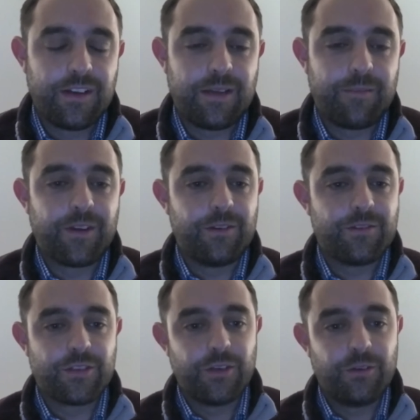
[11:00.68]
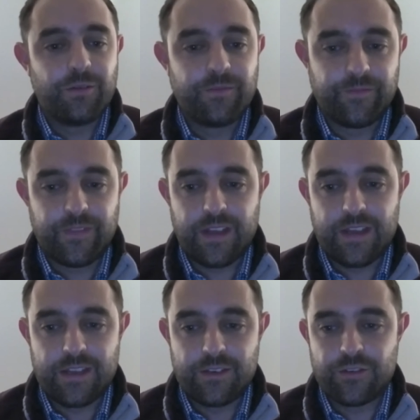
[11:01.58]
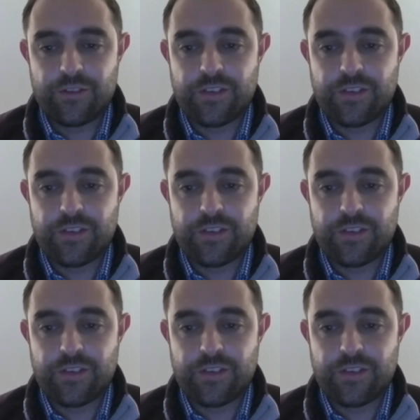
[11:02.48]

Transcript: I'm going to just